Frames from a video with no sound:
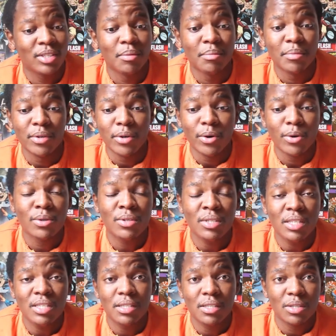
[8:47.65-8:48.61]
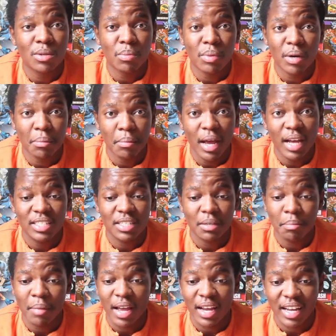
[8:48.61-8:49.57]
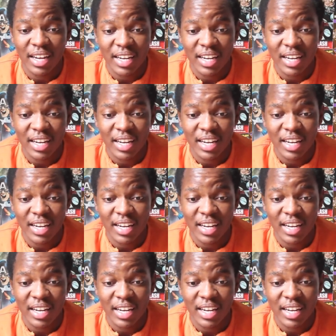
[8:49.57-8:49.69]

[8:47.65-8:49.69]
them the whole season to bring Magic back,